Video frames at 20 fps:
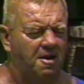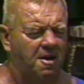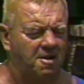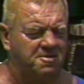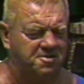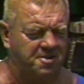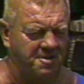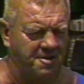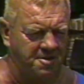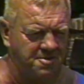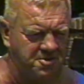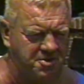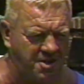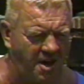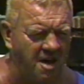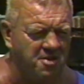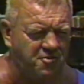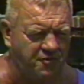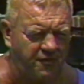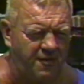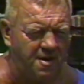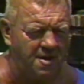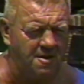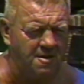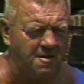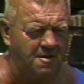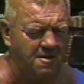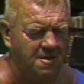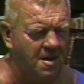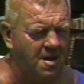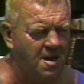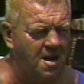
are successful